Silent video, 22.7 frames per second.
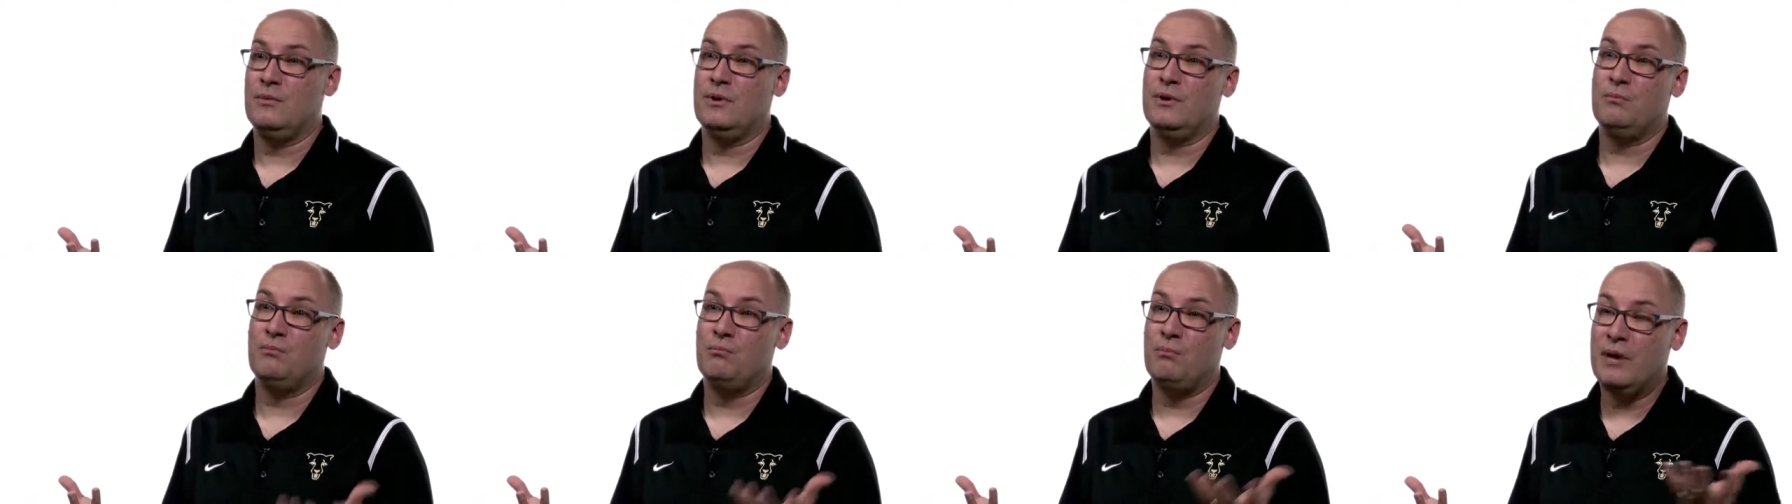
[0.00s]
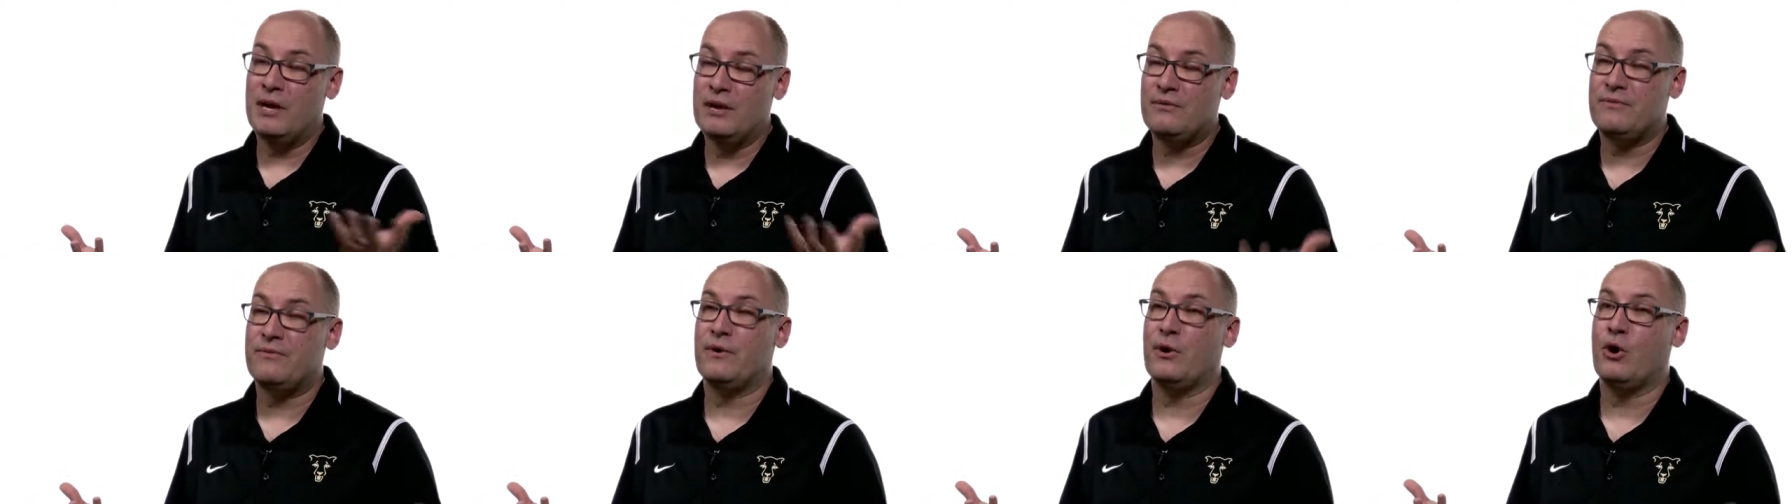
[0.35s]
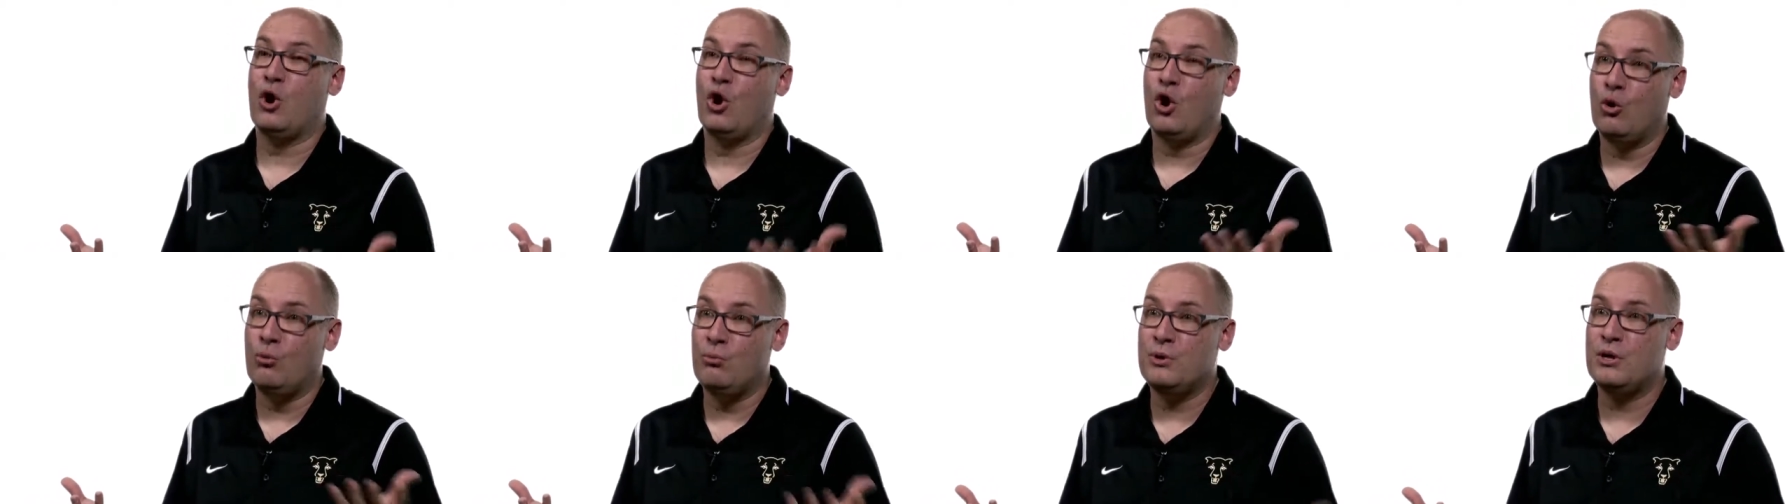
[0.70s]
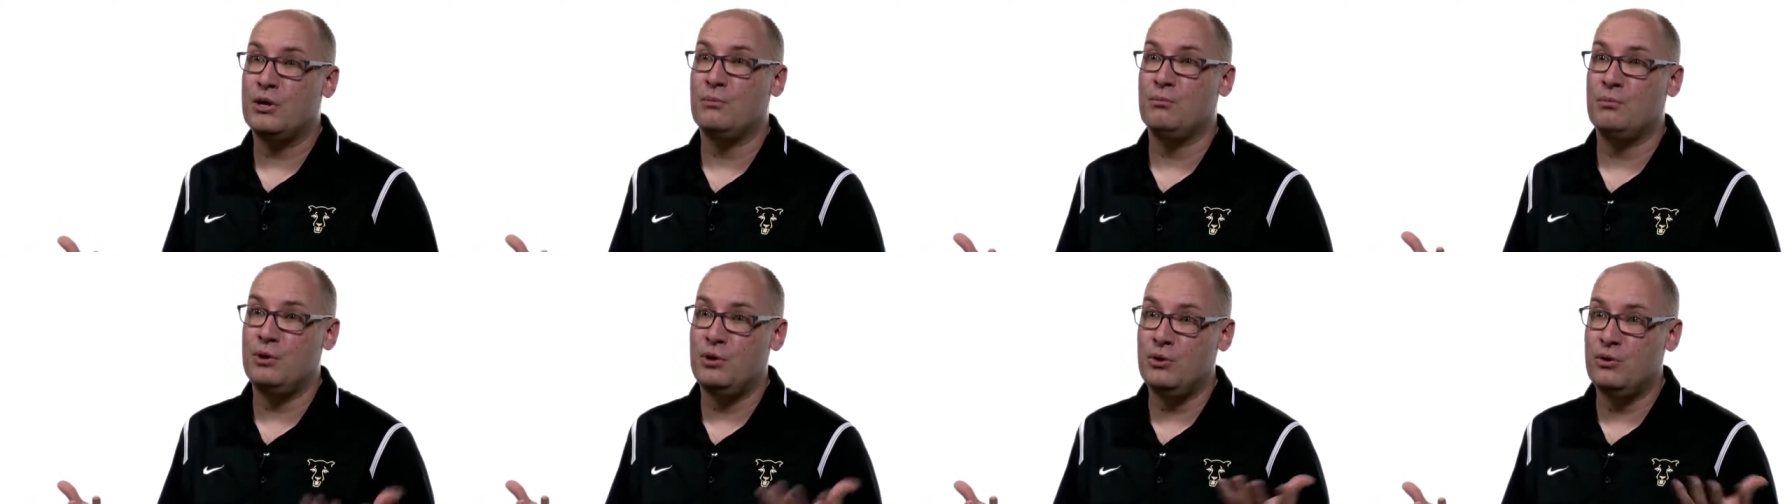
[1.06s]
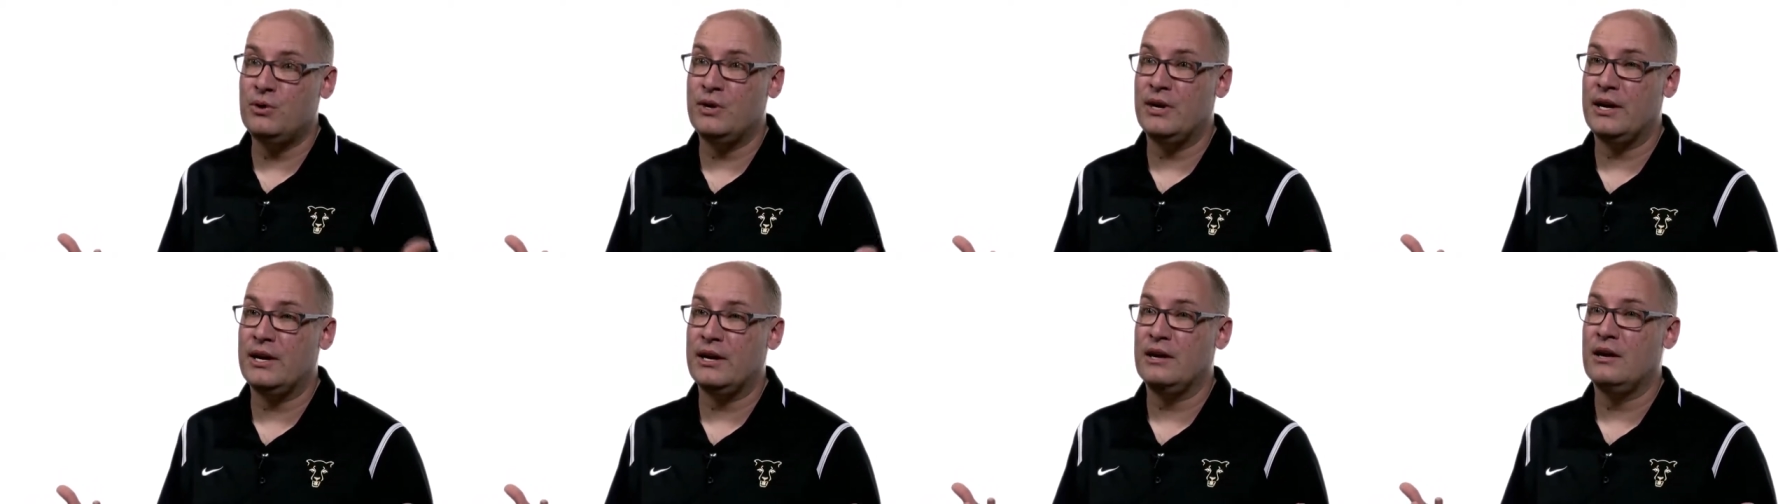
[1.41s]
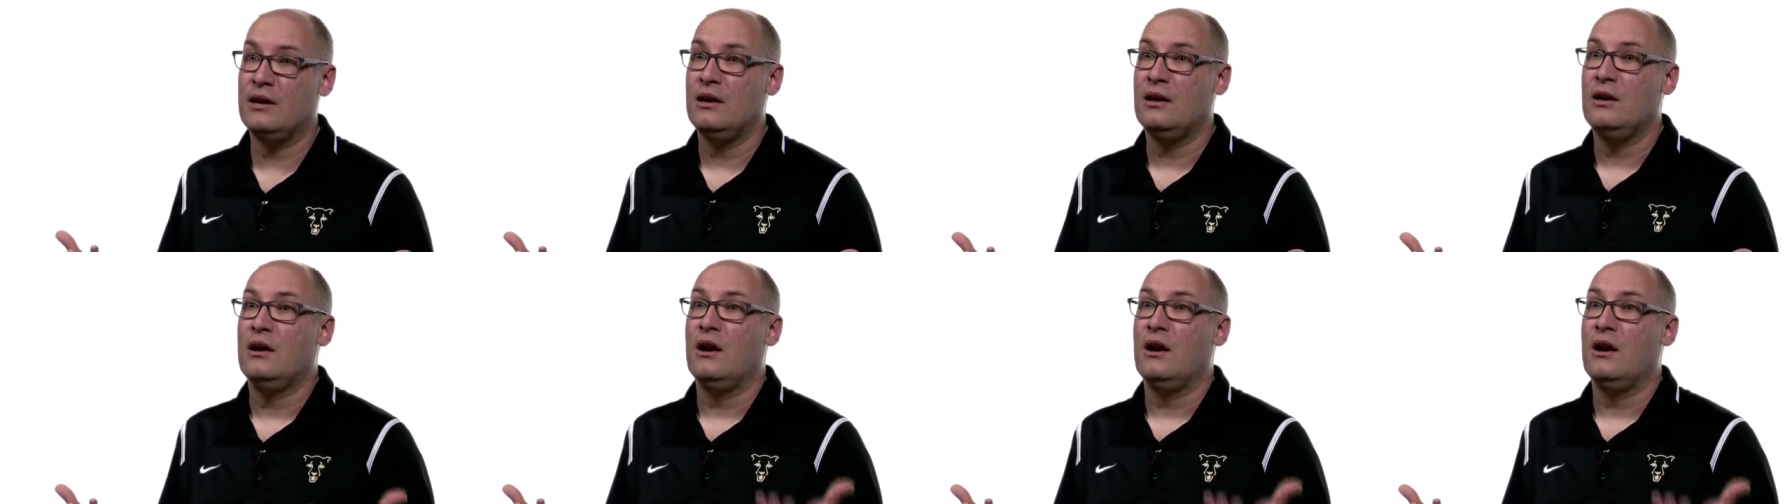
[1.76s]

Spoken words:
meant for home computing,